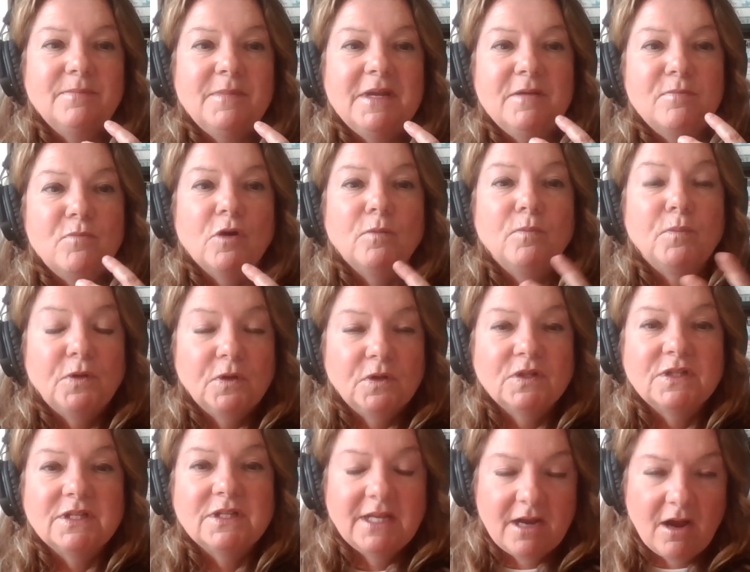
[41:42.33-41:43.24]
me more
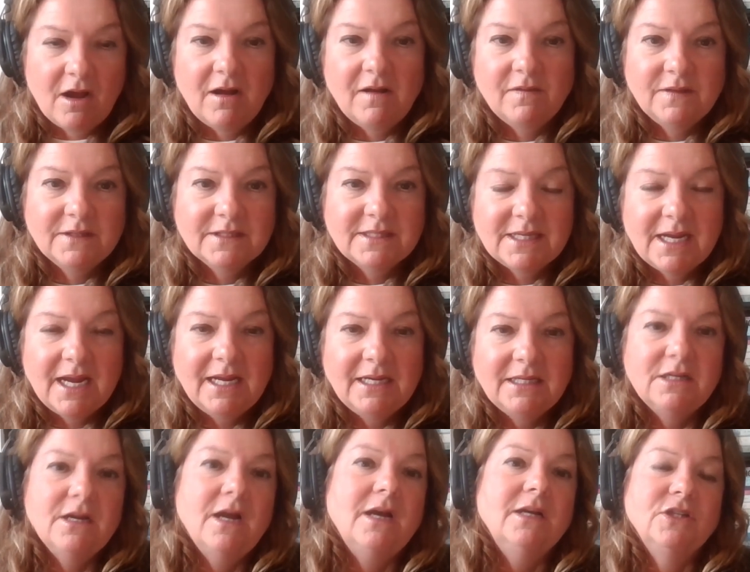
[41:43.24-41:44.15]
personally on the
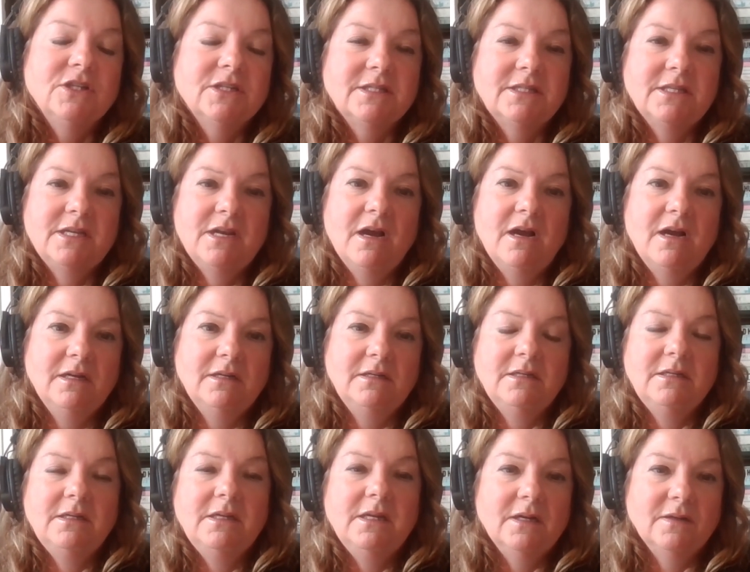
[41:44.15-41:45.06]
site, not just the odd,
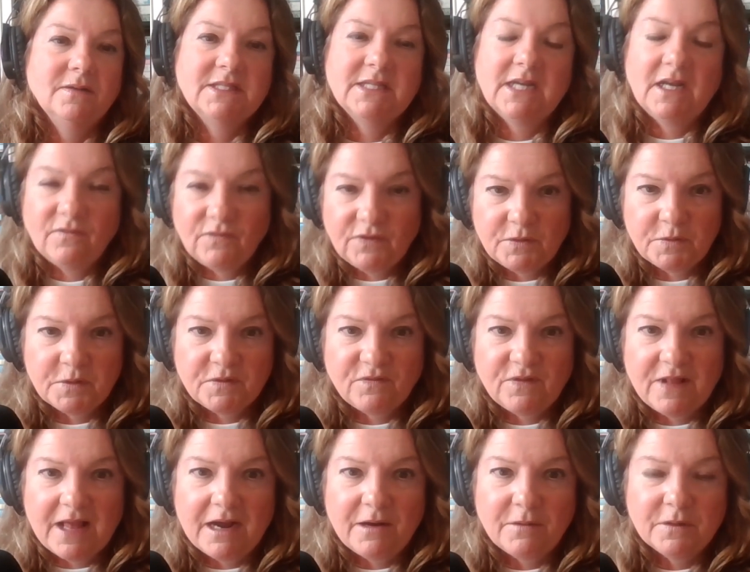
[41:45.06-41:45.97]
selfie with
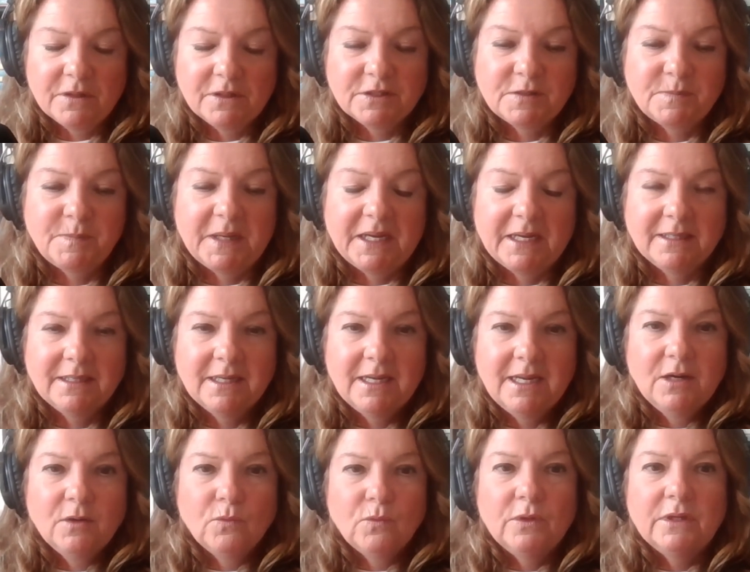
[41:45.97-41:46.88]
flowers, but
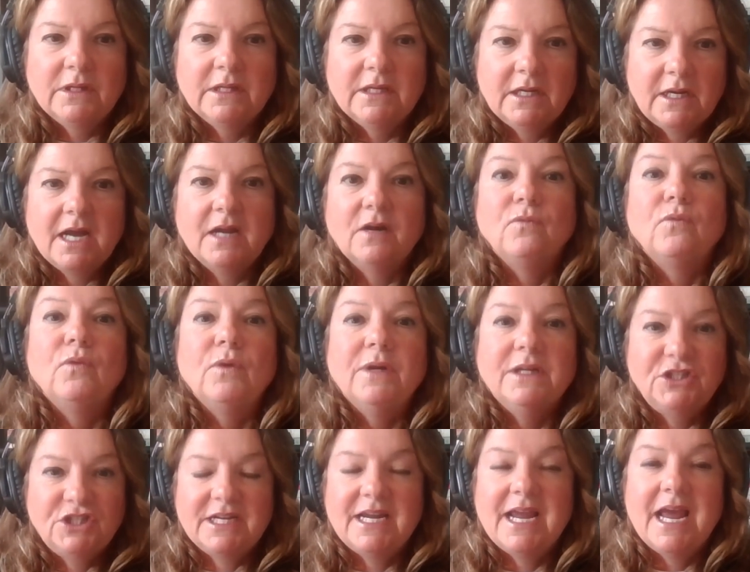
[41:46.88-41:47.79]
really kind of
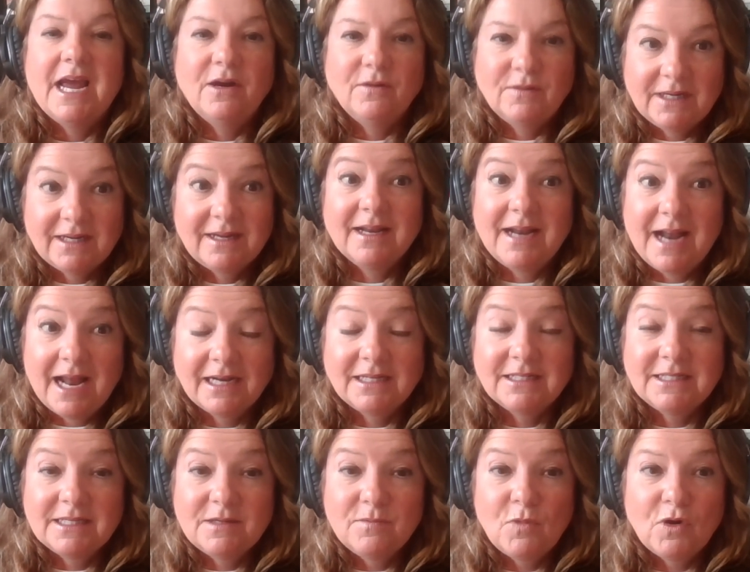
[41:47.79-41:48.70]
reaching out and
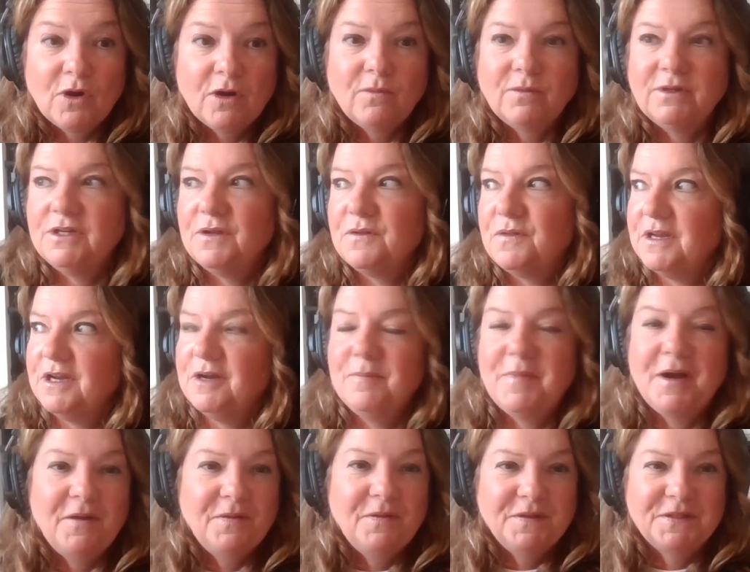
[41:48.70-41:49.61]
connecting more when you think
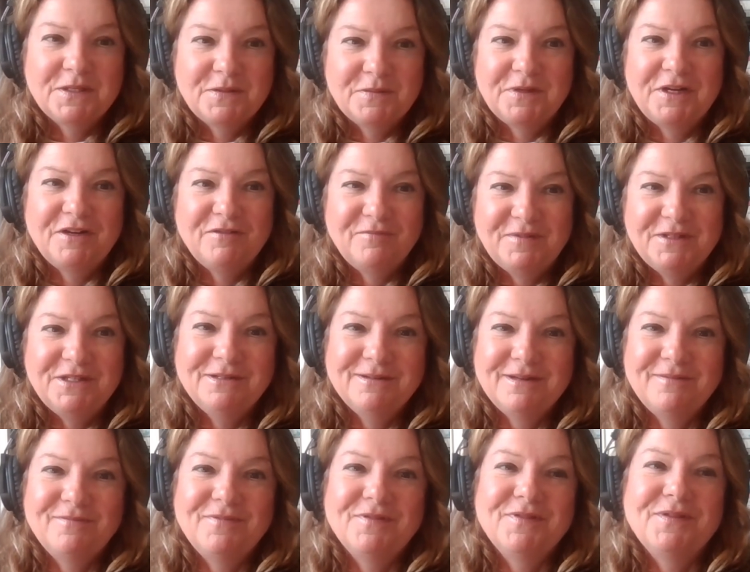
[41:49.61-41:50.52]
about this is what I've been
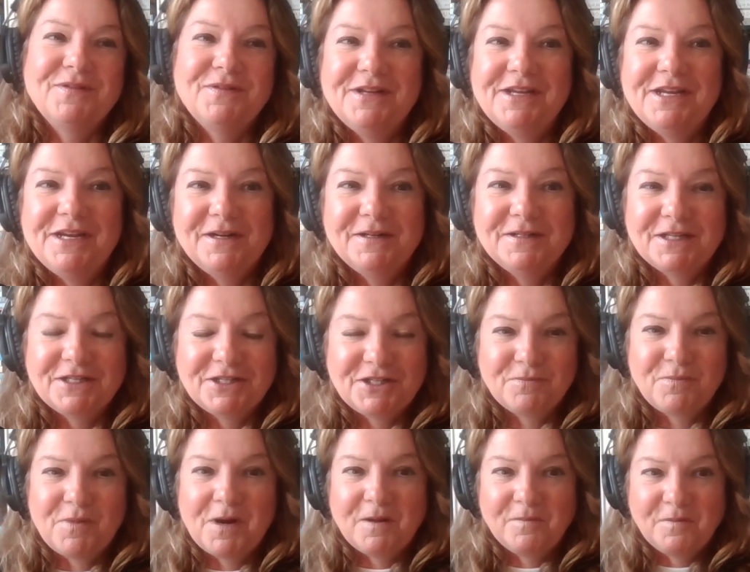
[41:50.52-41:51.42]
doing for 30 years. I
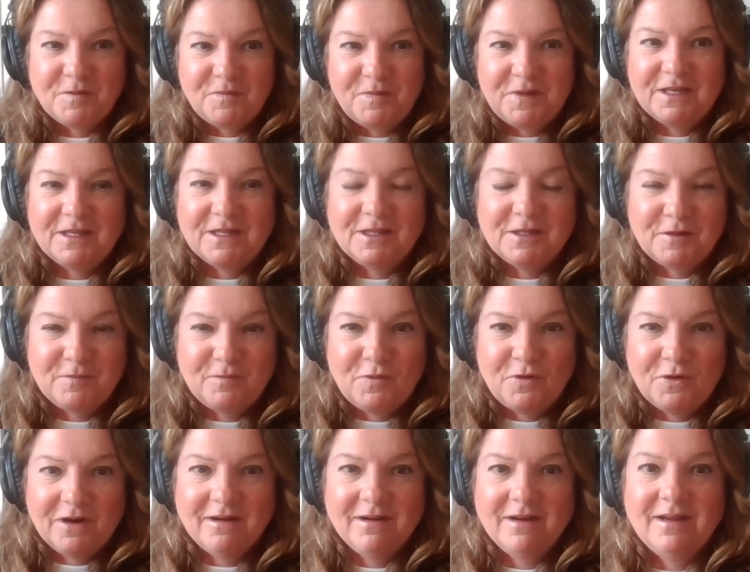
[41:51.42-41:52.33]
should probably be a little
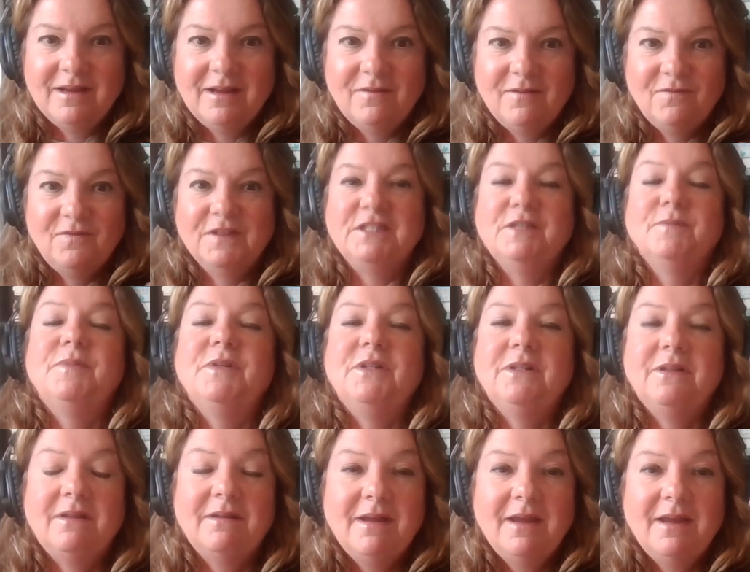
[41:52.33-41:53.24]
more
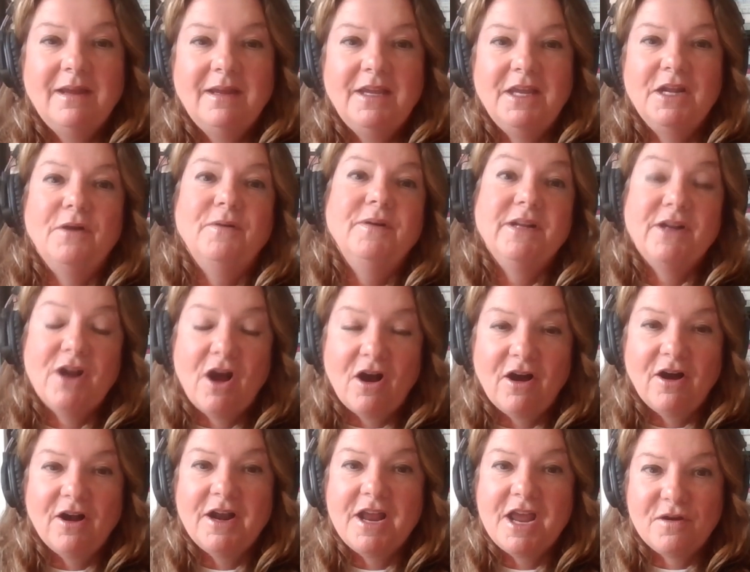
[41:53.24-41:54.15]
visible, in an
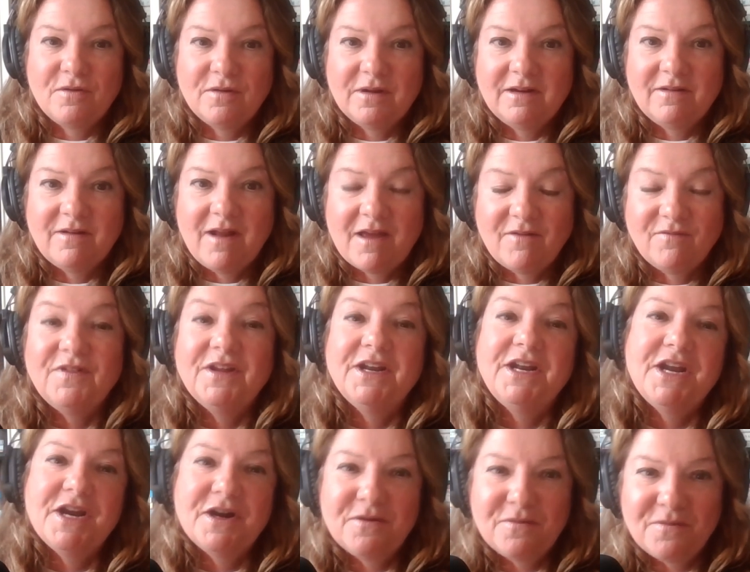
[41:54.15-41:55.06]
audio and
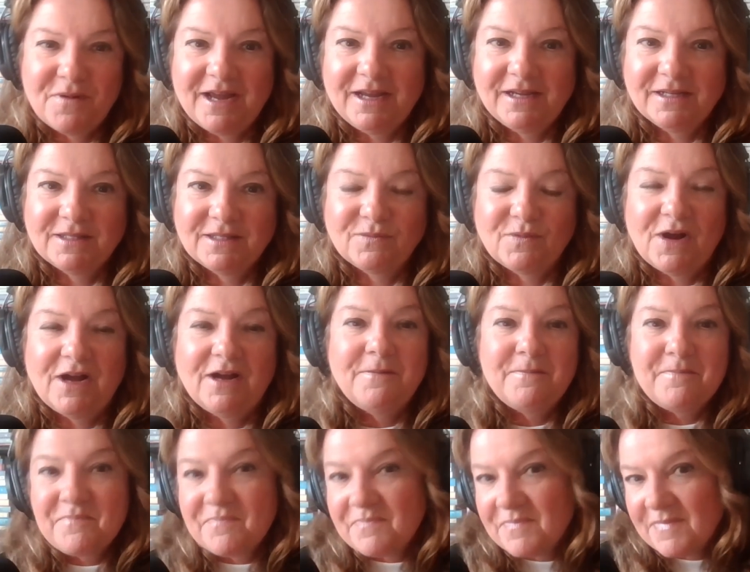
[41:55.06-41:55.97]
video way as well.